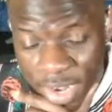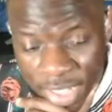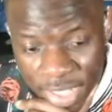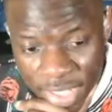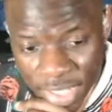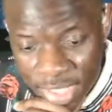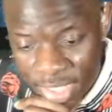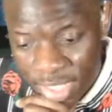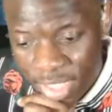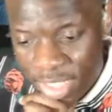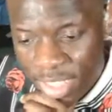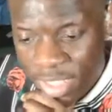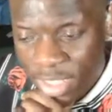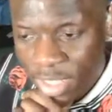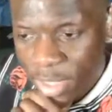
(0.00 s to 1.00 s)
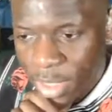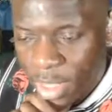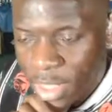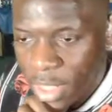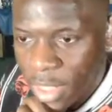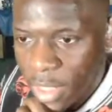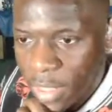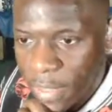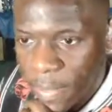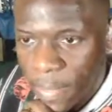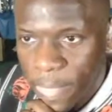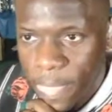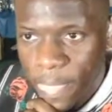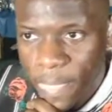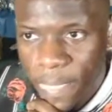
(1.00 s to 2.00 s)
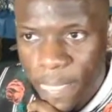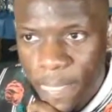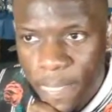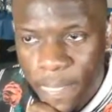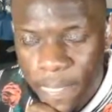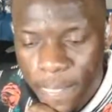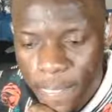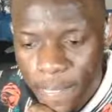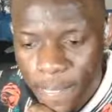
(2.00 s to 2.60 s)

little. That shit would be so weird, bro.